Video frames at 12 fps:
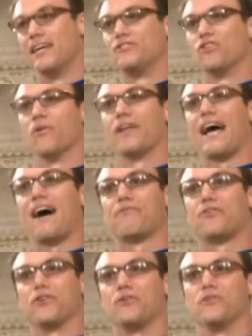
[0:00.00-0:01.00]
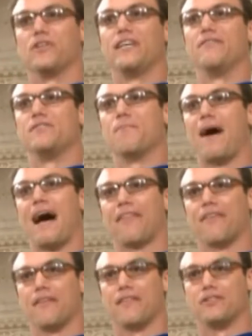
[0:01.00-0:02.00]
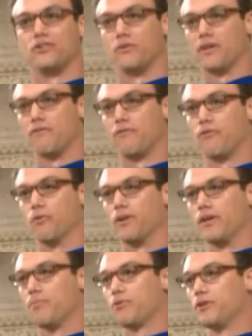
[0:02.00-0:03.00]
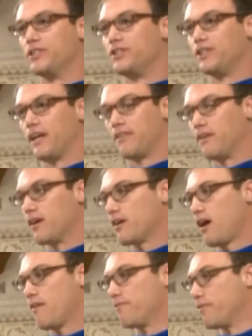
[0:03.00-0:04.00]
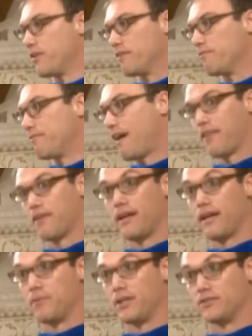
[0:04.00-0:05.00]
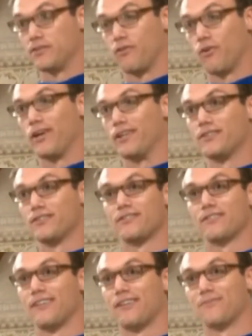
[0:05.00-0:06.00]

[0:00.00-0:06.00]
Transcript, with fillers: It's only after you leave DeMatha that you can fully appreciate the comfort of Father Damien's voice.